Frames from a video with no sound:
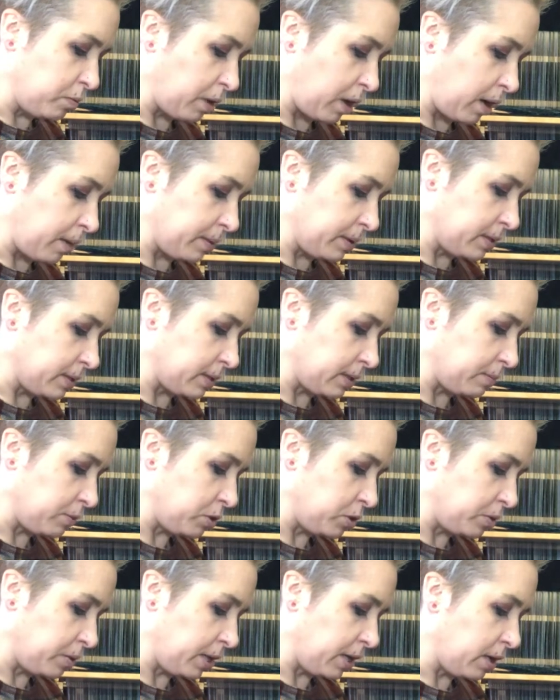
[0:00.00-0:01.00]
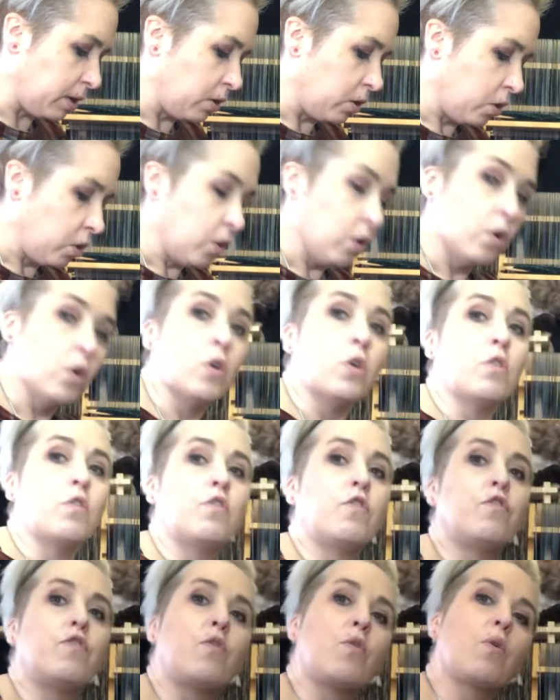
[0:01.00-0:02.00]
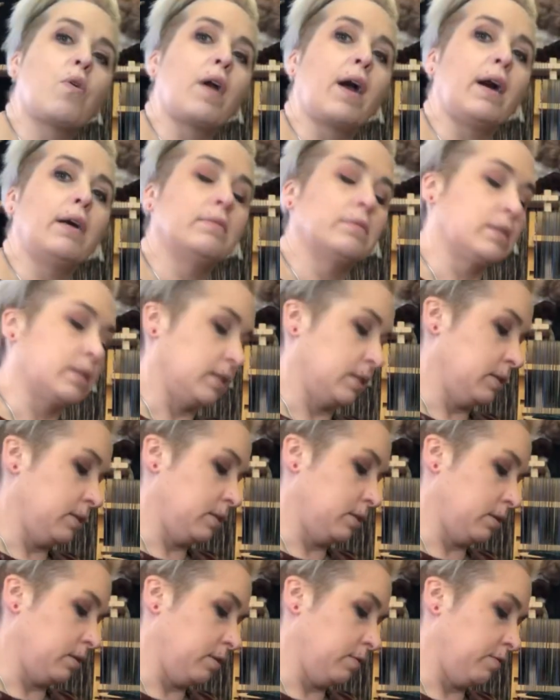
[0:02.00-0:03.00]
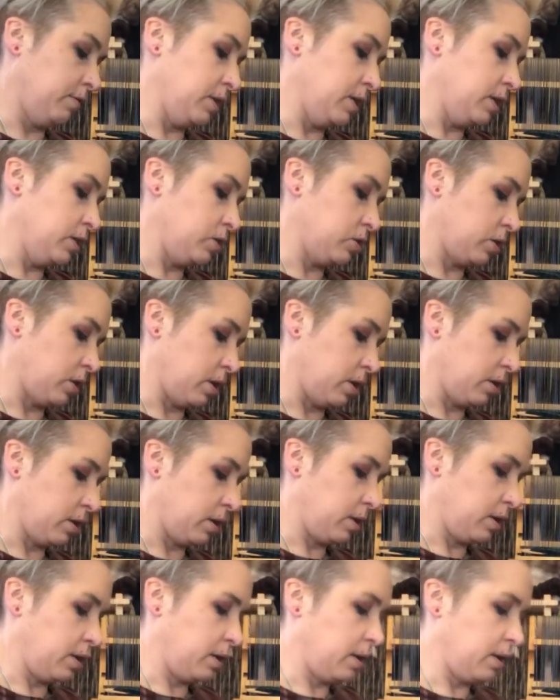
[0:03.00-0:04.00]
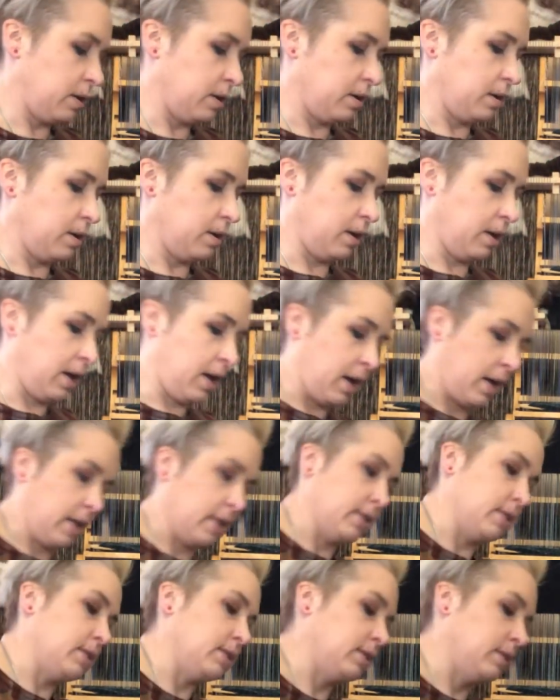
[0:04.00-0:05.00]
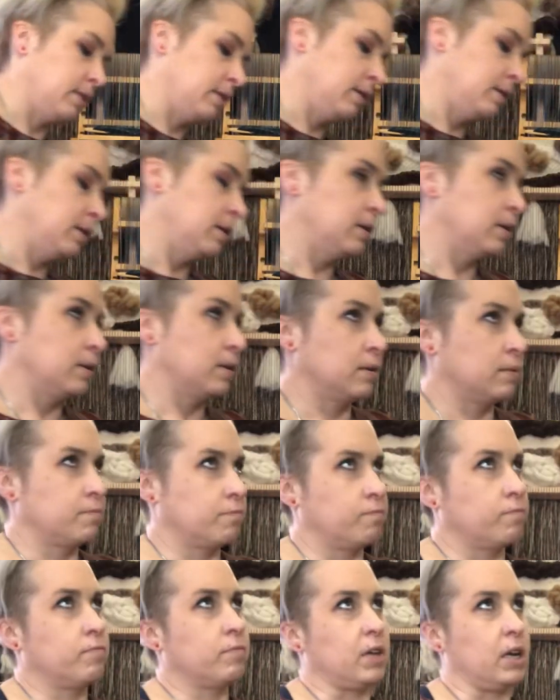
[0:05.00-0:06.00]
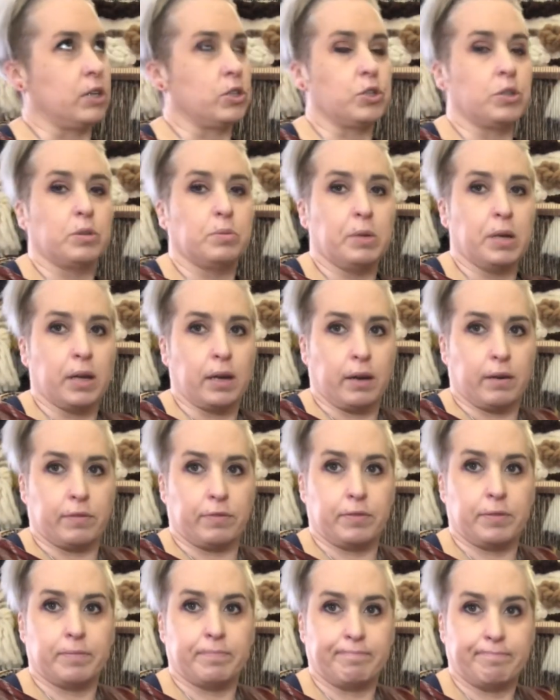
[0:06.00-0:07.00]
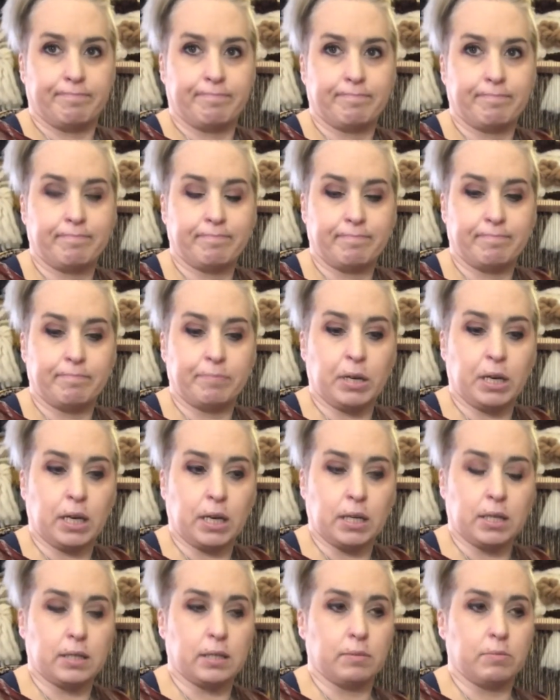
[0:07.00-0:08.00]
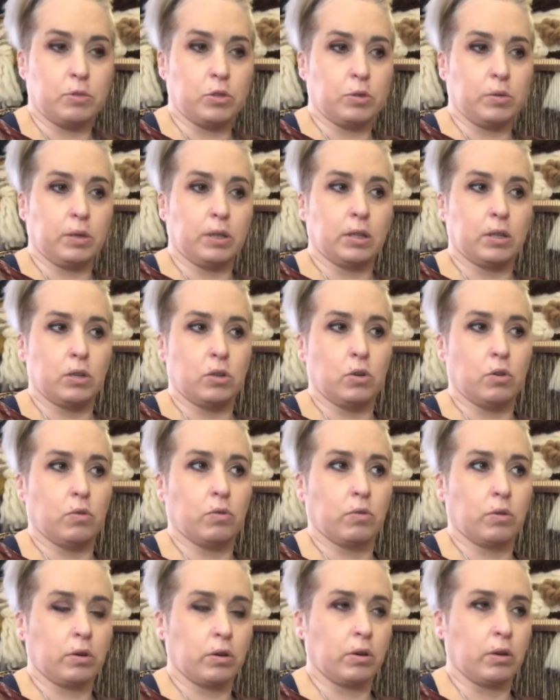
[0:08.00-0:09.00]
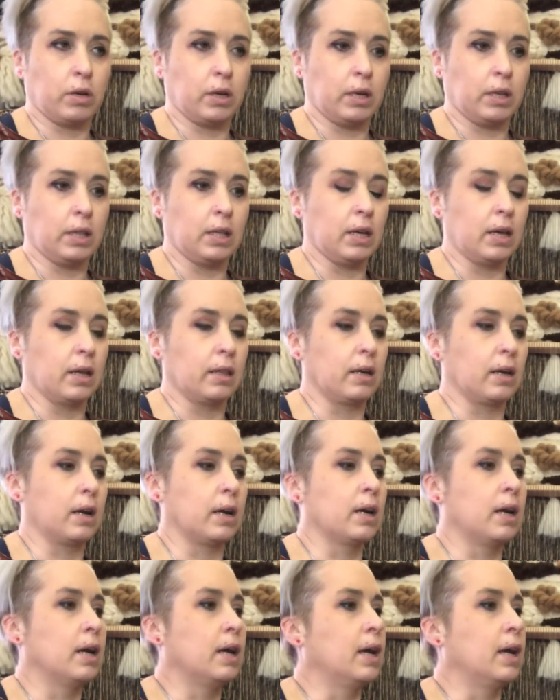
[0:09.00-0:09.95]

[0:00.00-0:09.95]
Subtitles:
bobbins. I'm doing 4 ounces of each color, and that should be enough because I'm doing the yoke in the other,